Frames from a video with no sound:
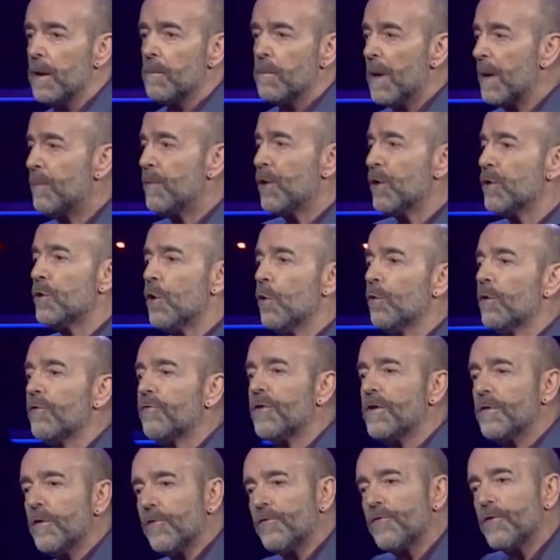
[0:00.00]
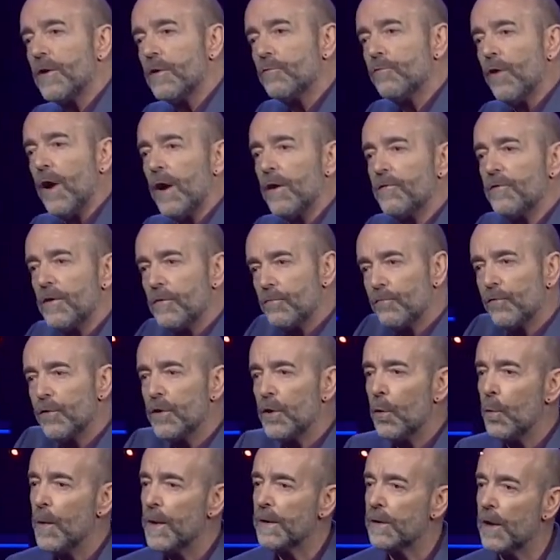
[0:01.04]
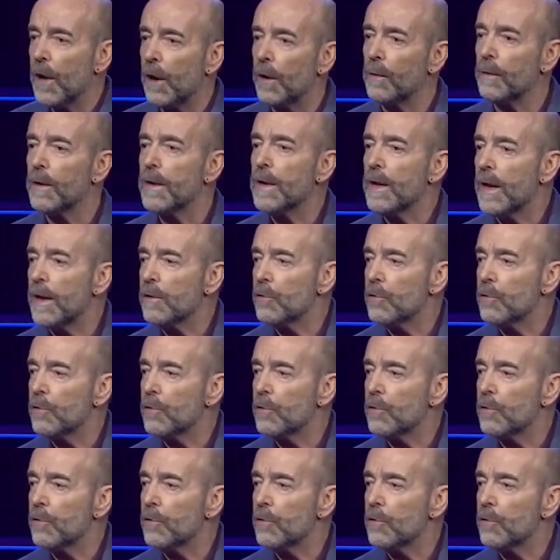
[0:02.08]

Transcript: Maybe you're noticing the sun rising through your window